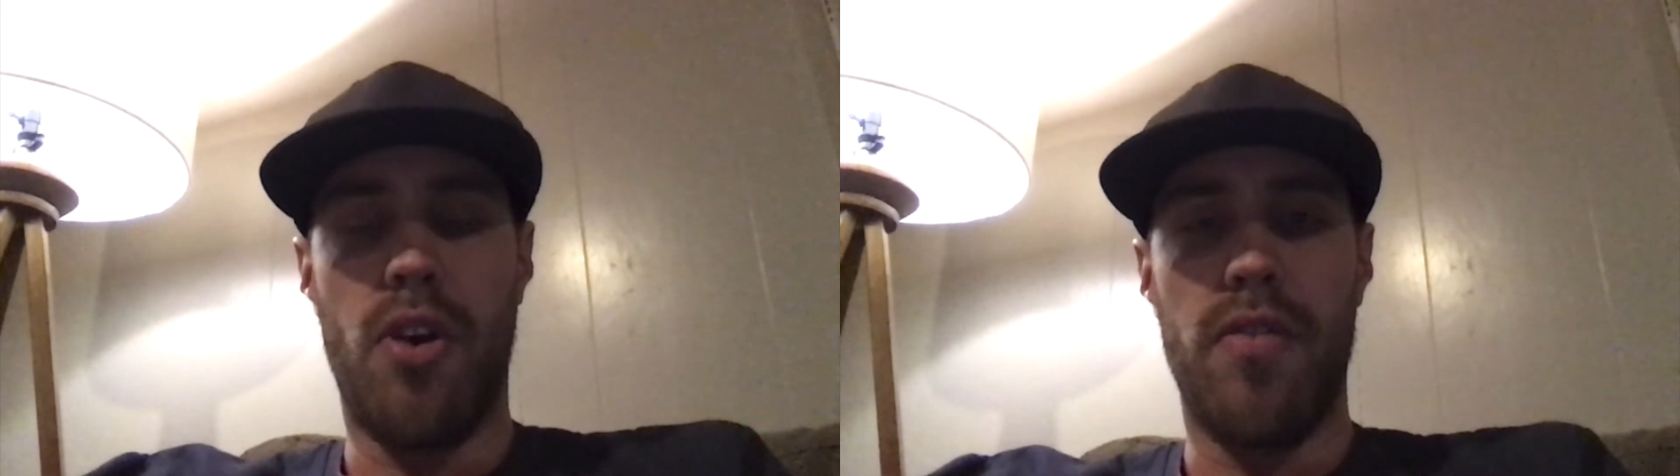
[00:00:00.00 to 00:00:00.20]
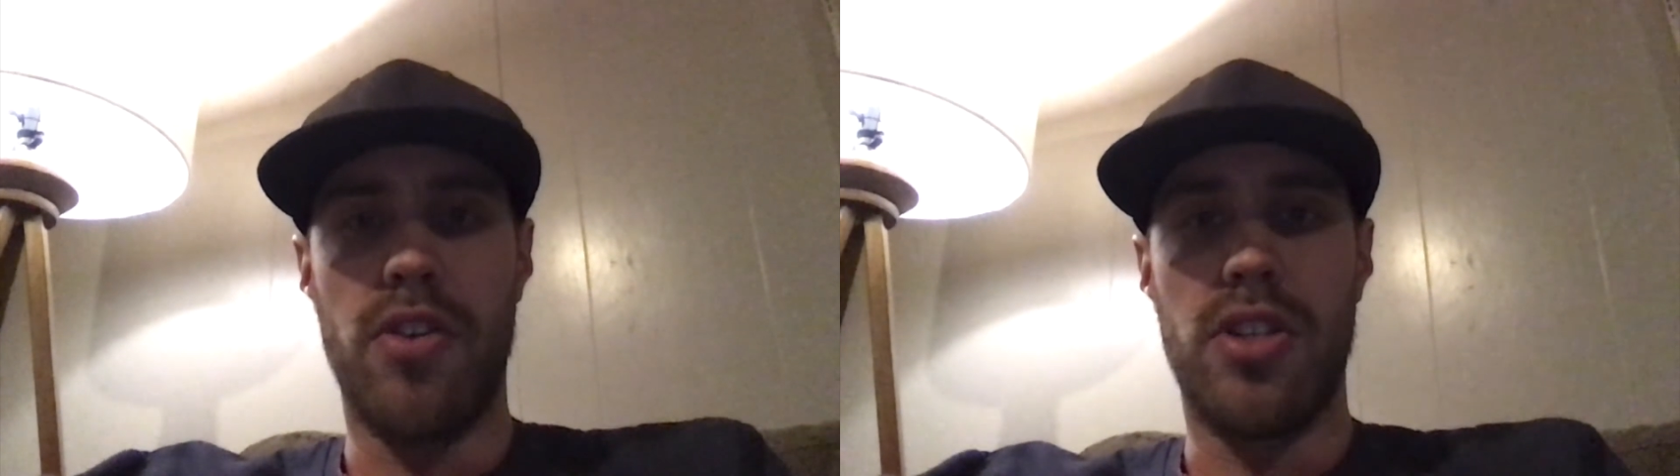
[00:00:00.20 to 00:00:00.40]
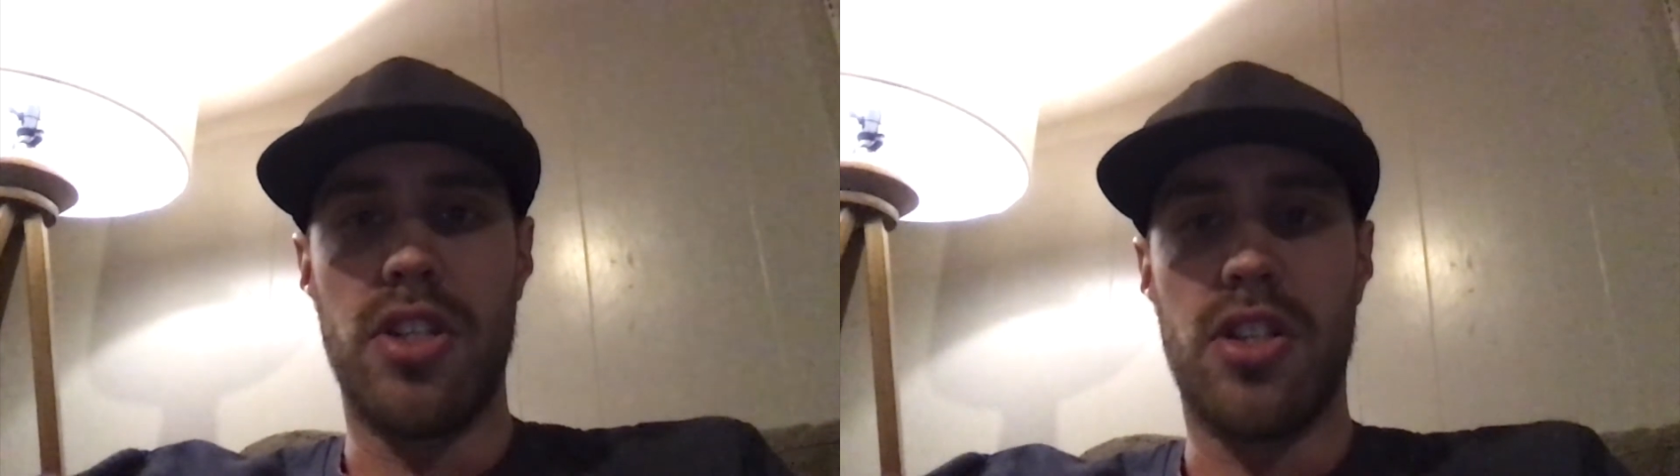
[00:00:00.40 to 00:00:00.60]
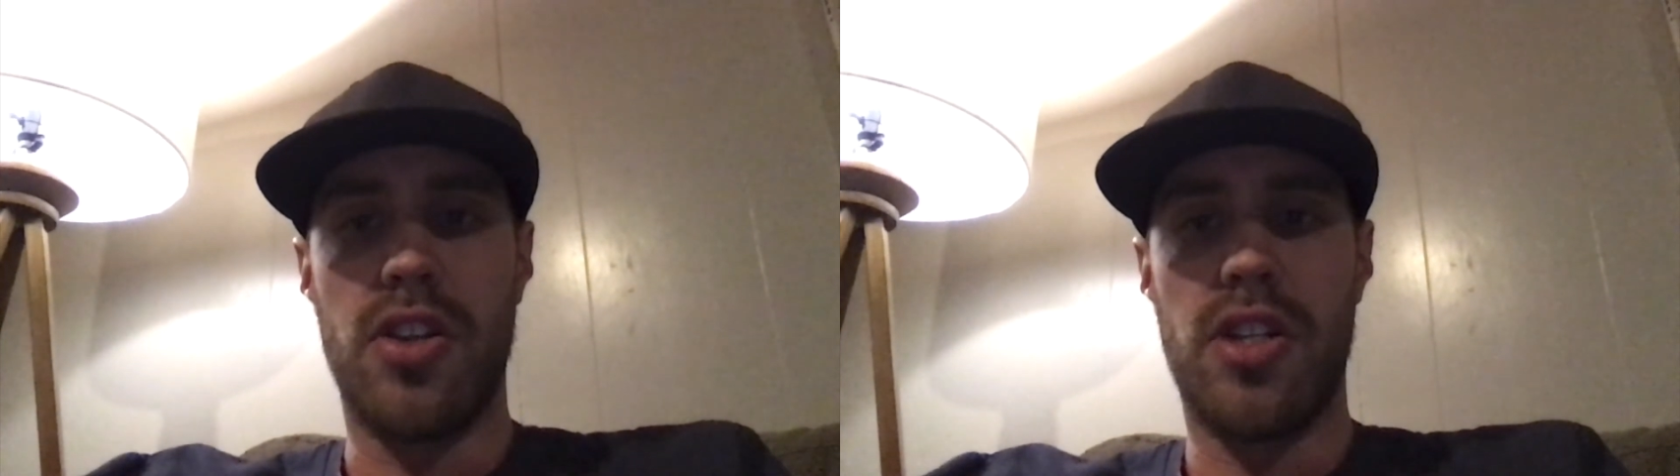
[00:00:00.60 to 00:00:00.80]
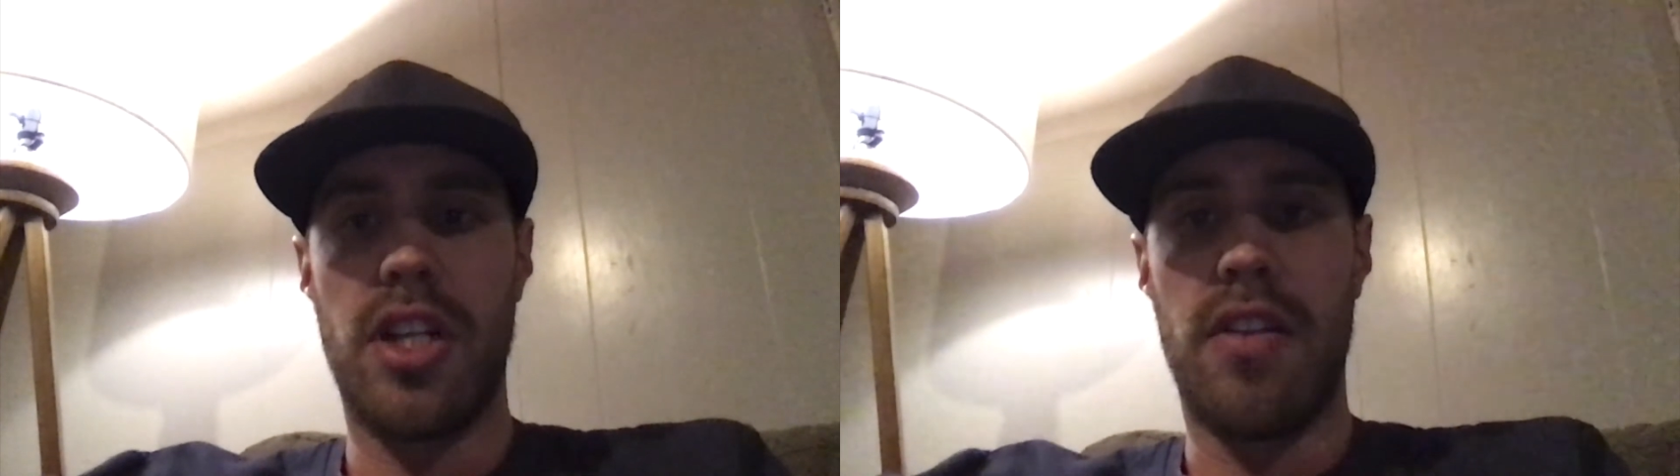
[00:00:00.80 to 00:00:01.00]
verses
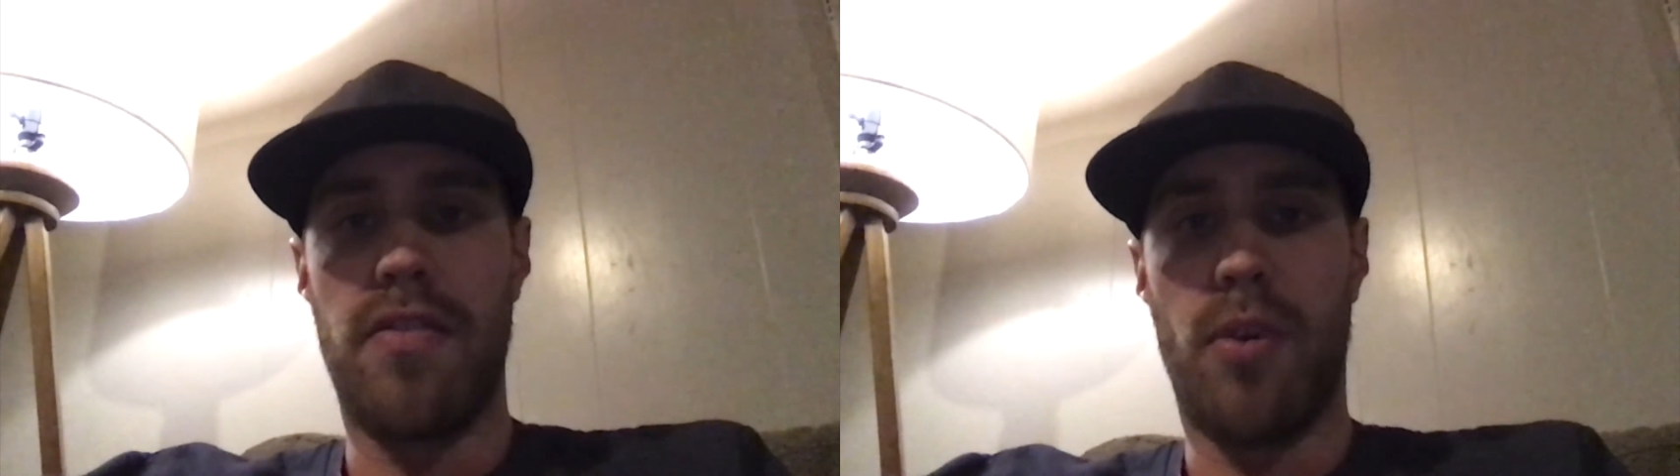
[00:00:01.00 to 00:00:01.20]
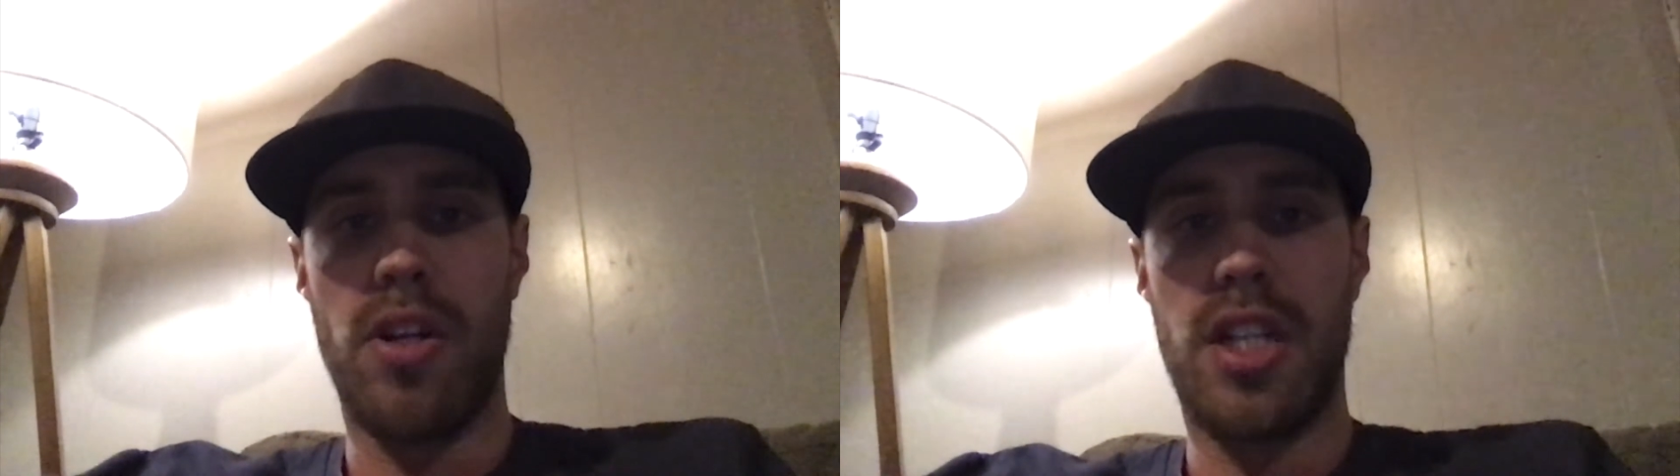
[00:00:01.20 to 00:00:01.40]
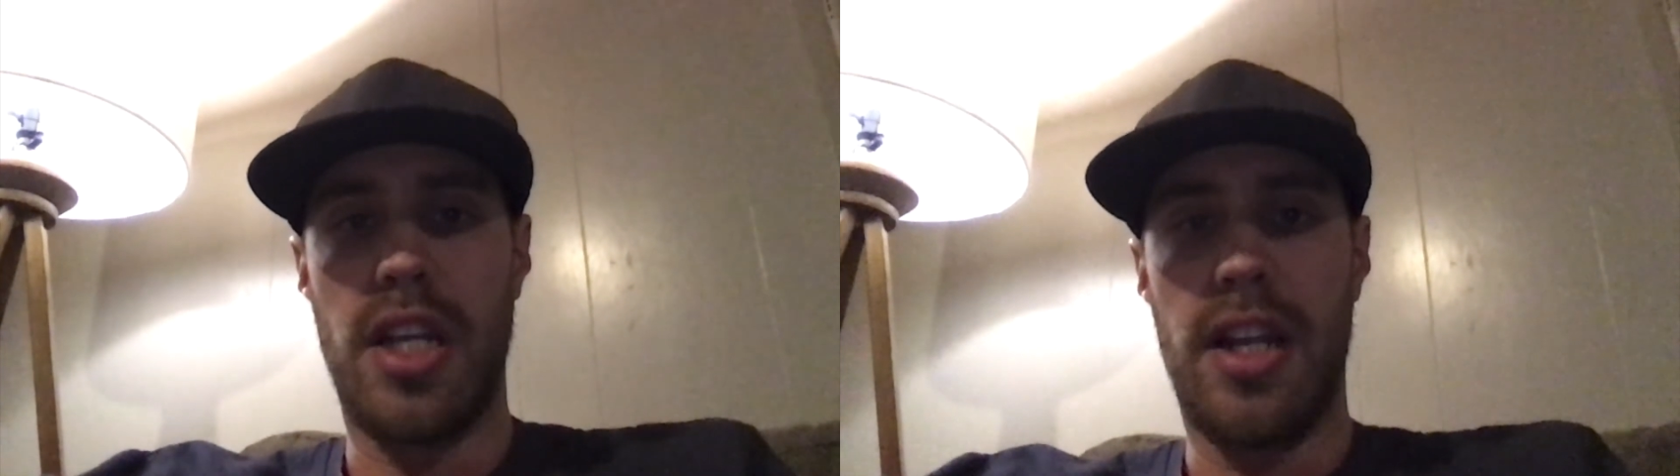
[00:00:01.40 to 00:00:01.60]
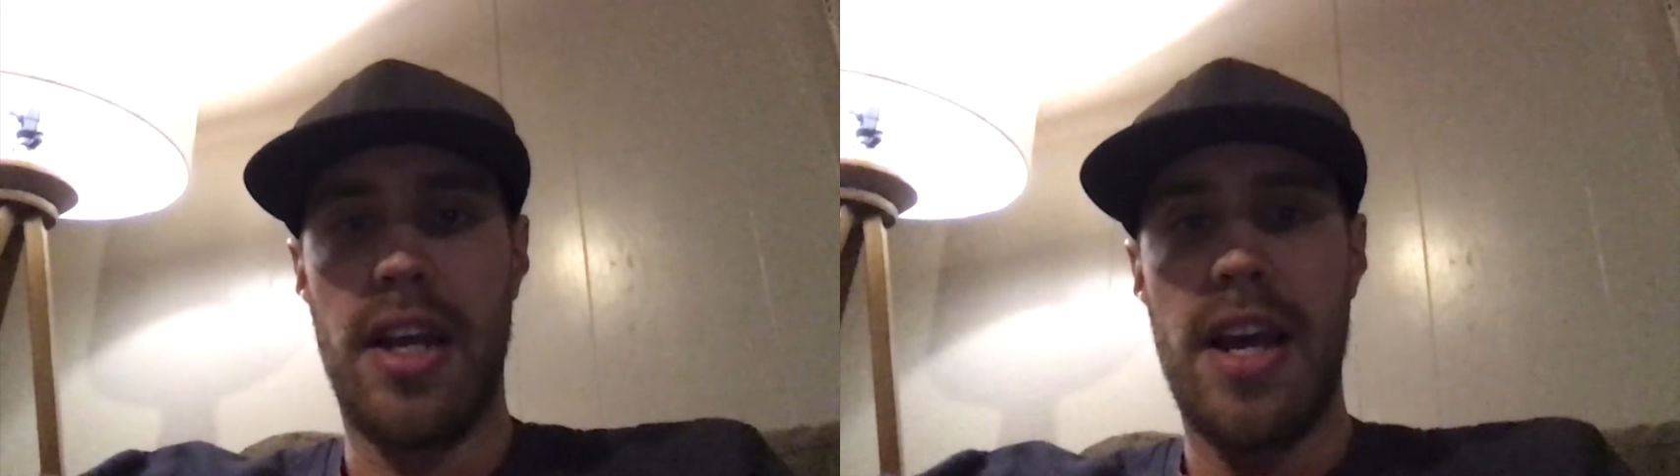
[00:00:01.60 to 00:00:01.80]
13 and 14.